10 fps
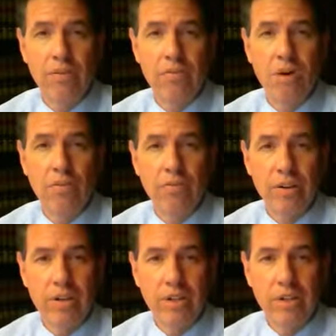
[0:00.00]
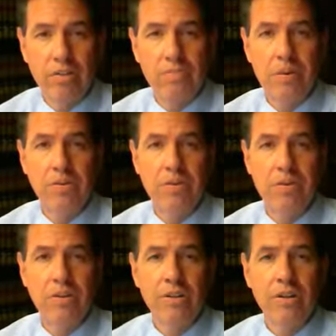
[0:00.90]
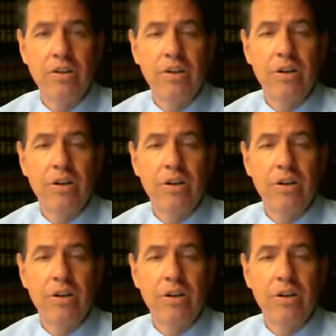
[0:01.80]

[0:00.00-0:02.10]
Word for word: from overheat exposure.